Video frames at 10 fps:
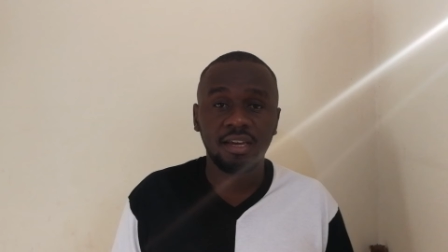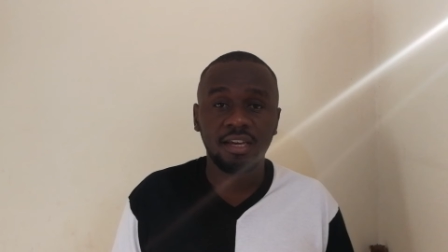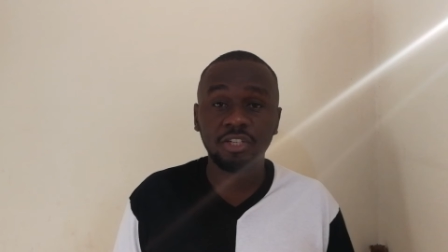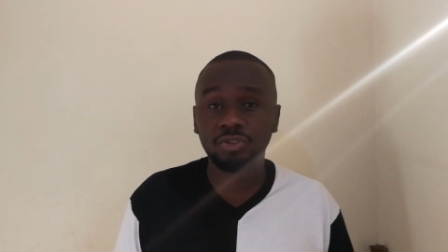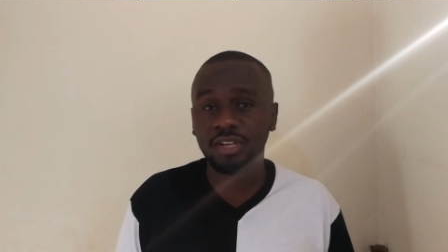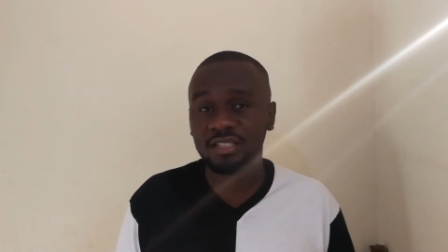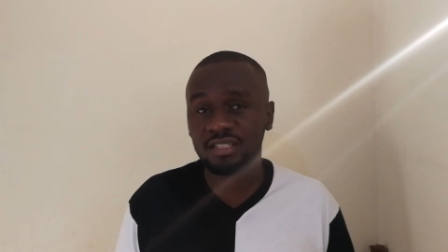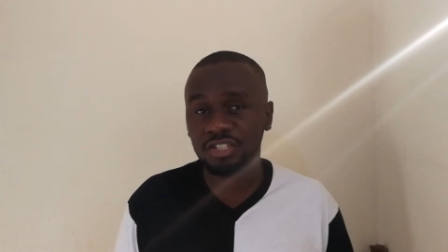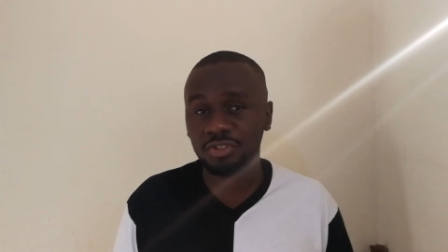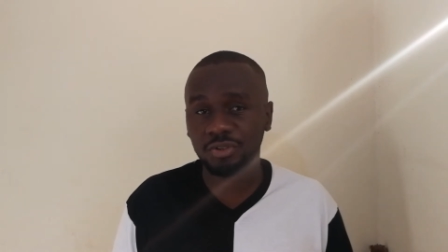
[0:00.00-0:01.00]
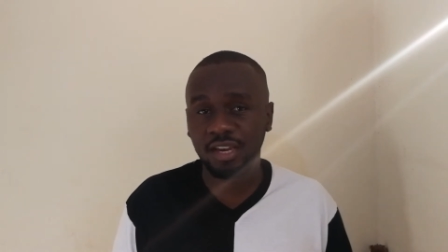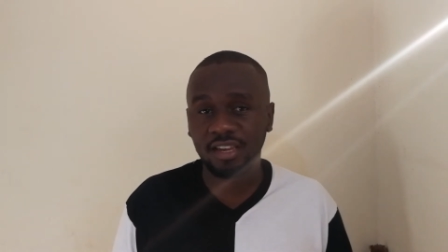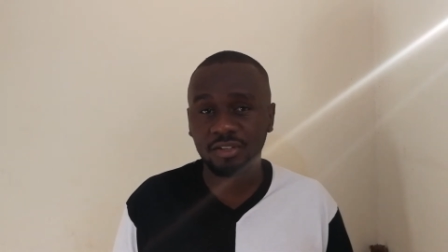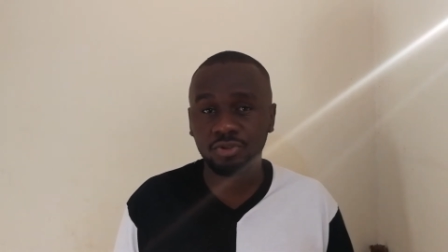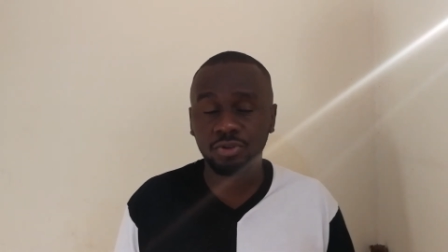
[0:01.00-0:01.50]
In today's session, I
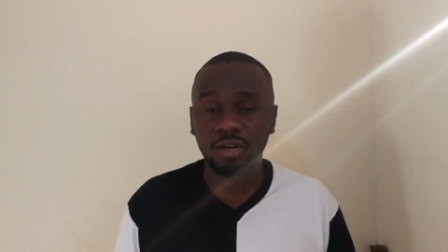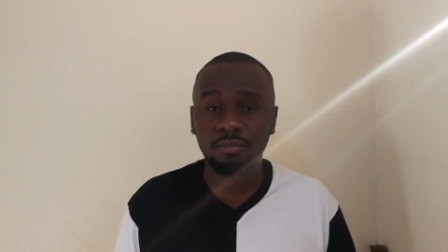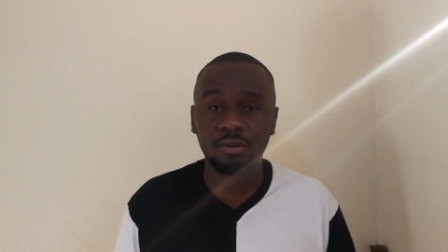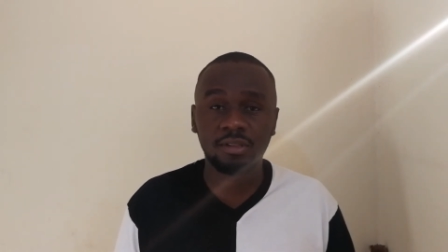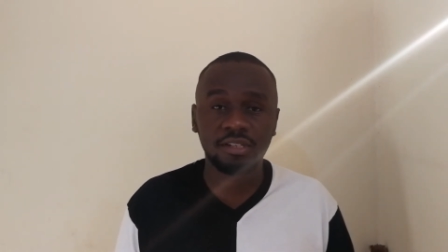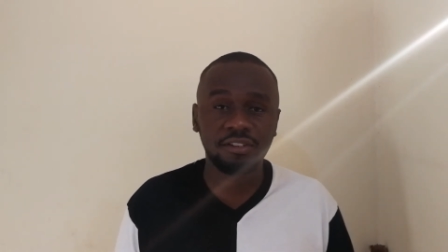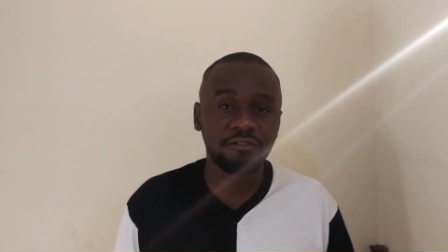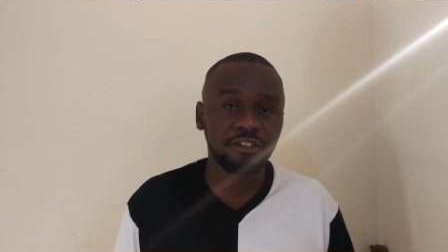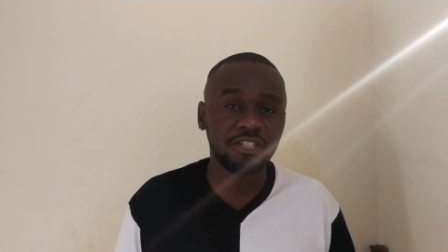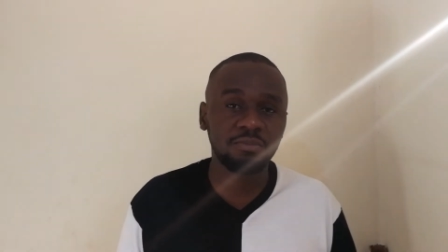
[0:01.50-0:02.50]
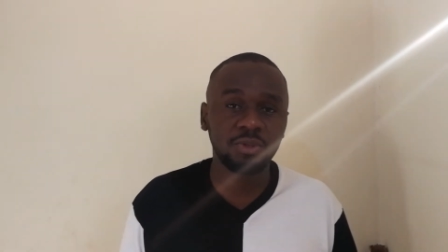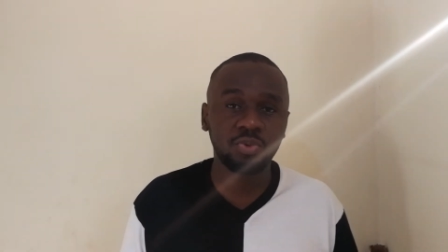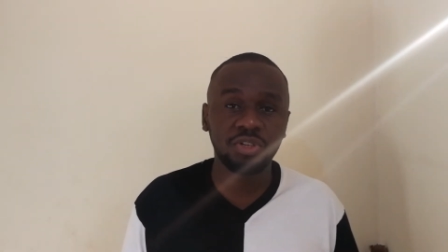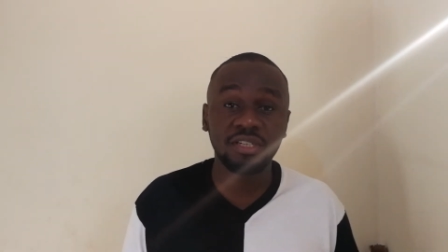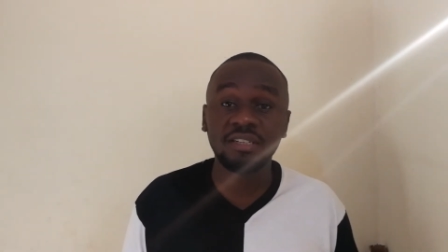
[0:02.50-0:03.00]
get to talk about the difference
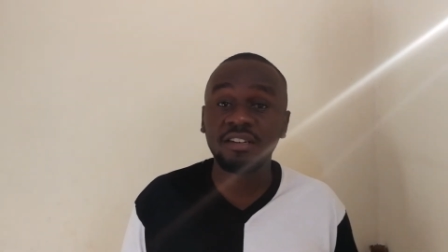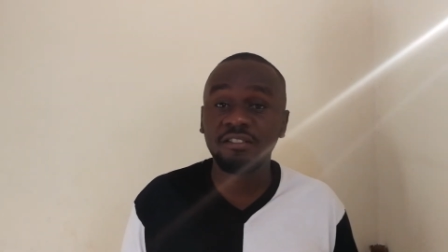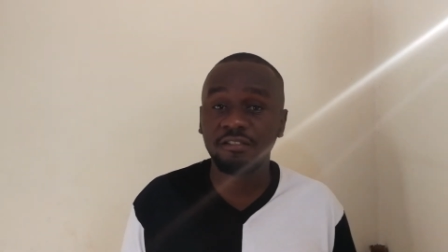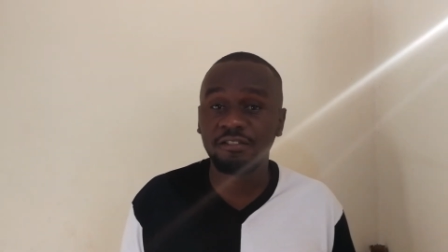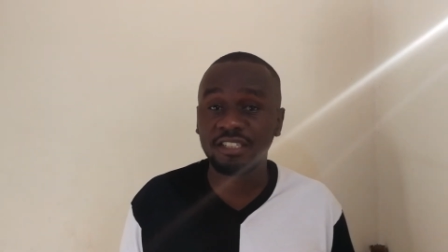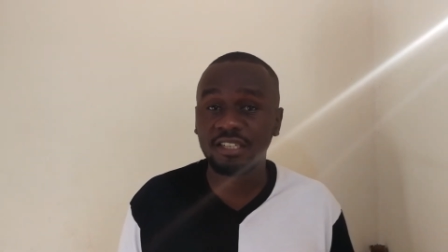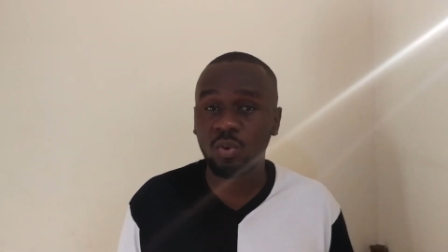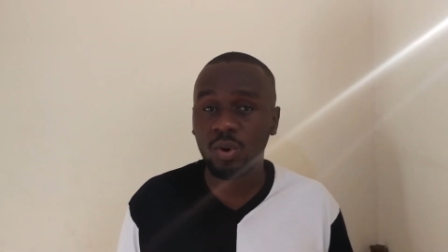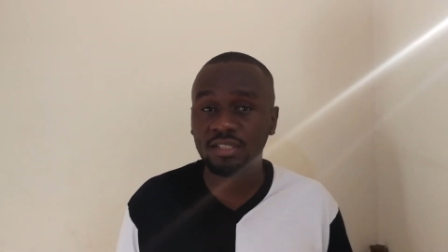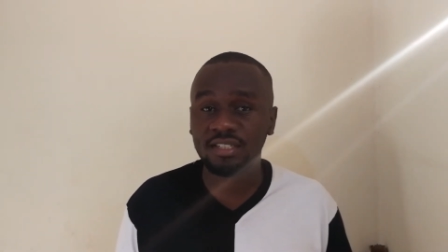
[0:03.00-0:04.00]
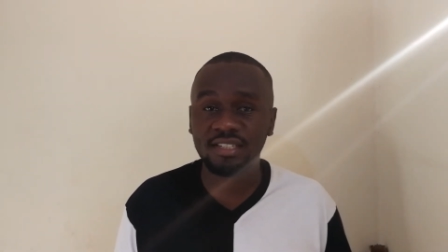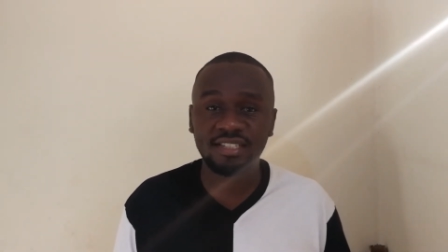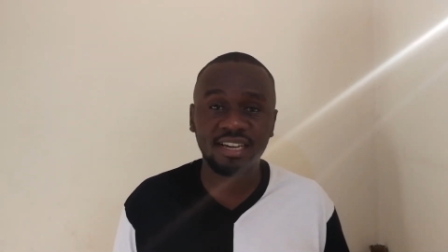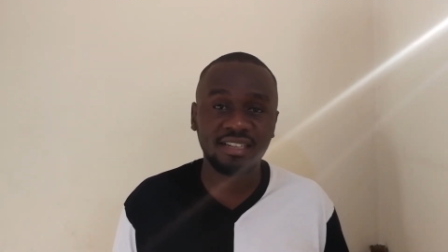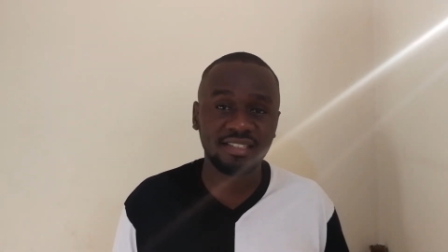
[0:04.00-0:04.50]
between vector
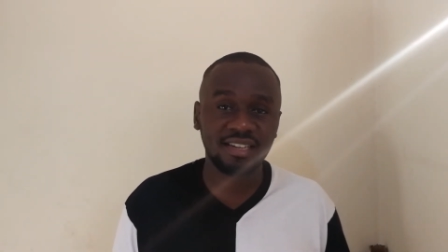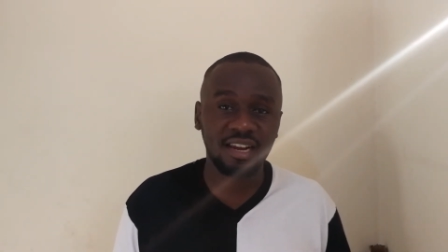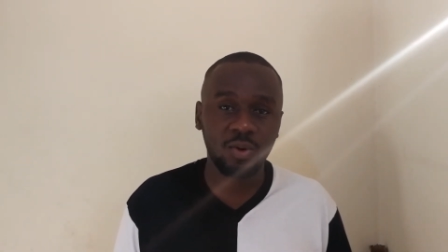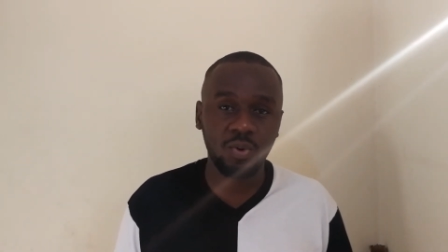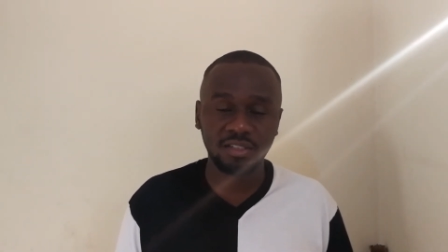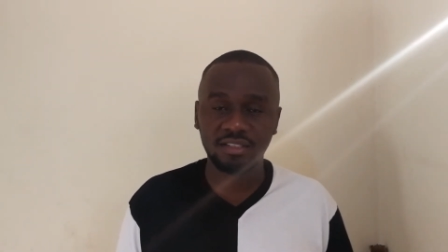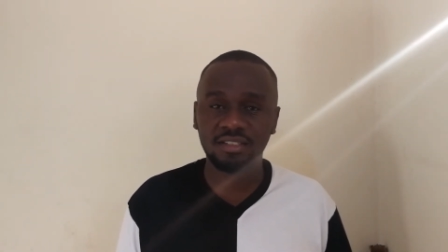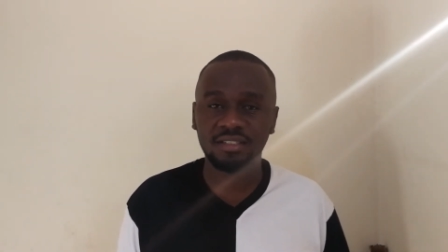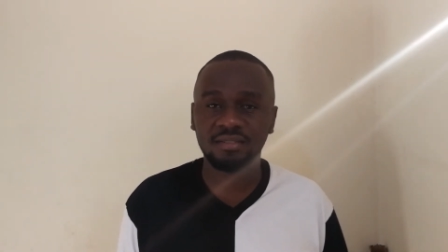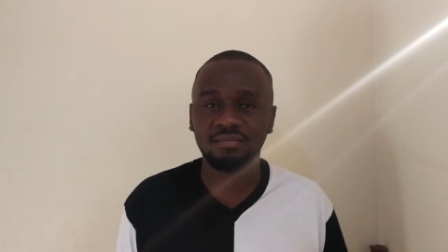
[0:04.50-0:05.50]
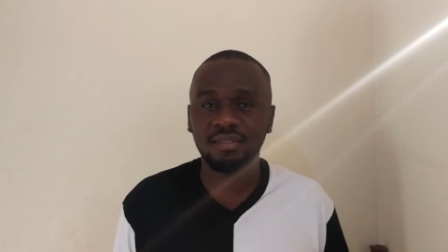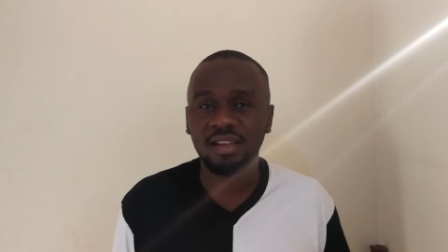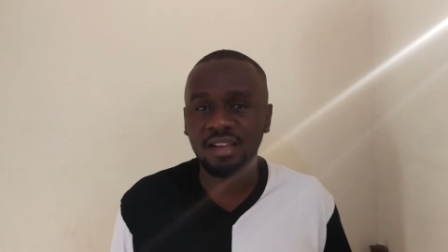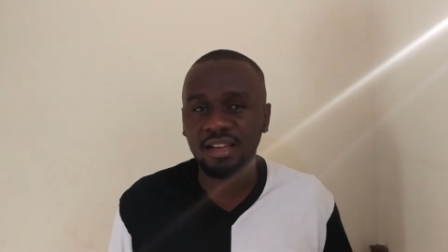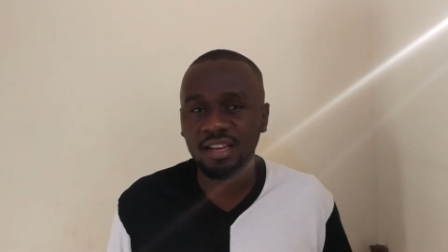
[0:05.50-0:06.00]
quantities and scalar quantities.
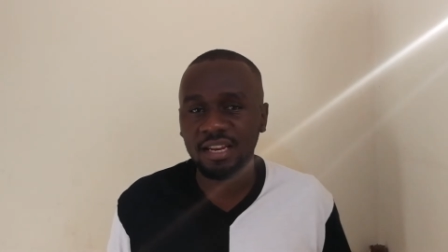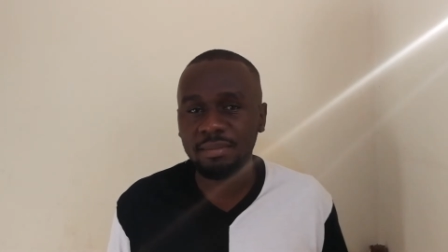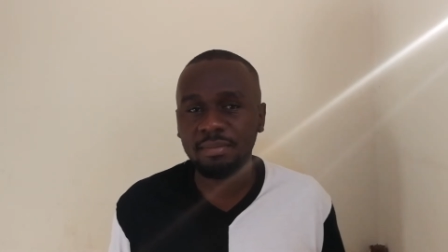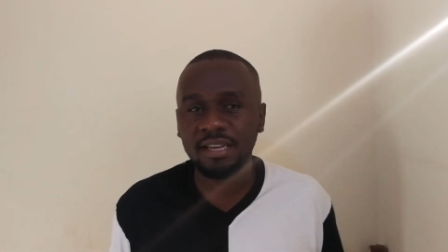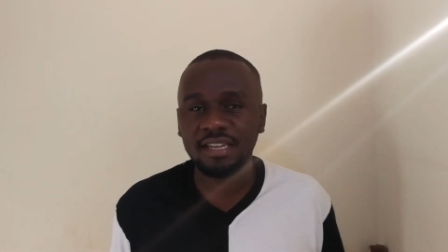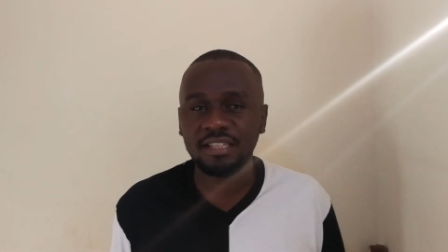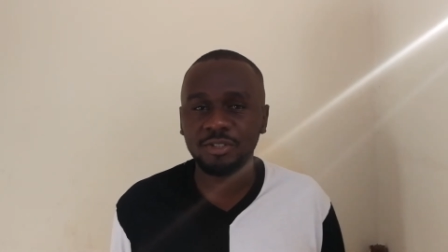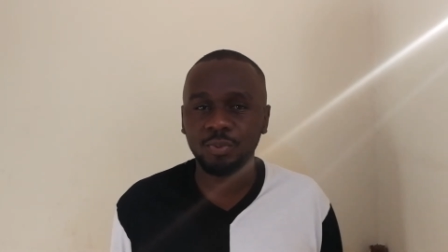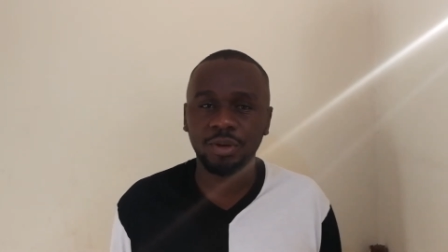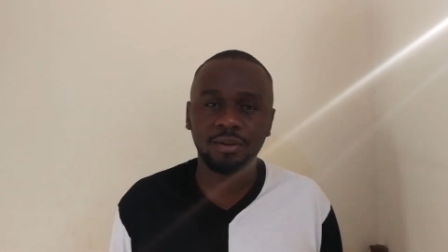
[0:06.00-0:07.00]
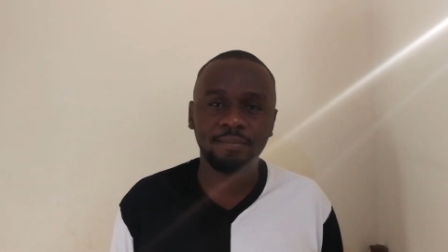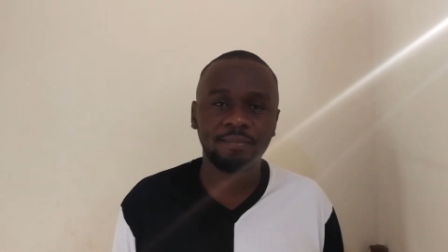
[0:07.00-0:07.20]
Let me begin this way.